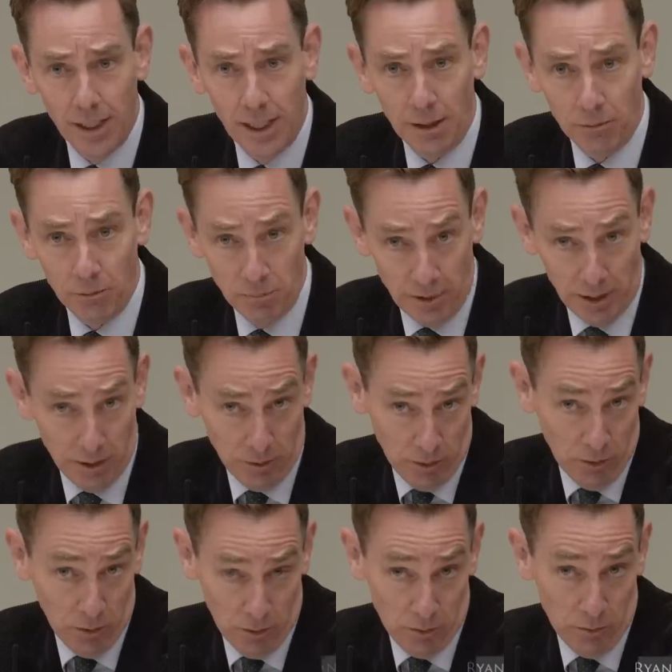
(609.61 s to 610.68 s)
And my
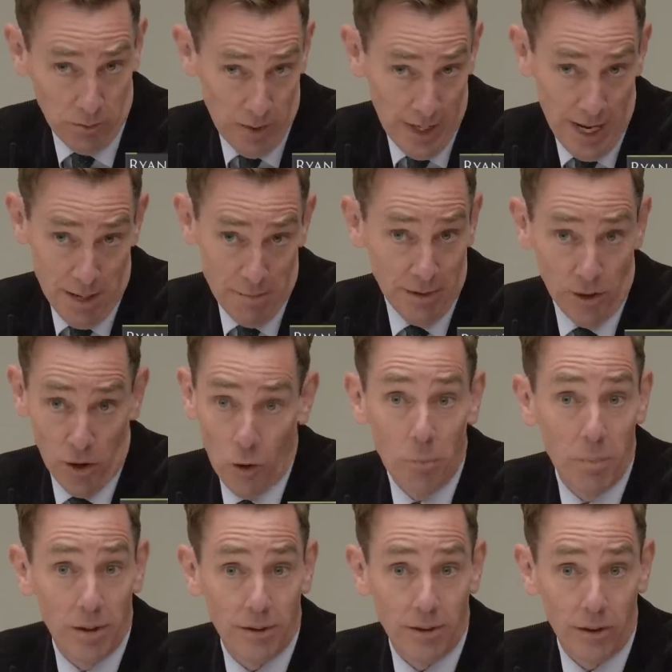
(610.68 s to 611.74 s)
aim and
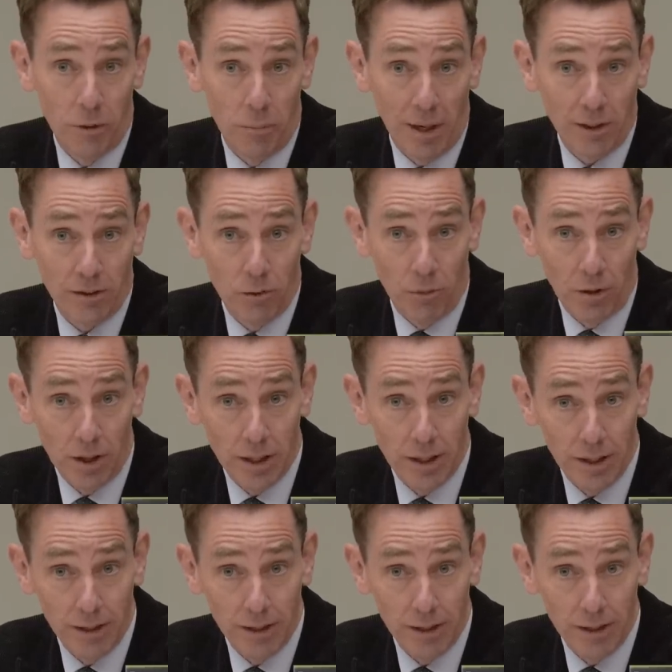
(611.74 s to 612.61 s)
hope is to go back to work.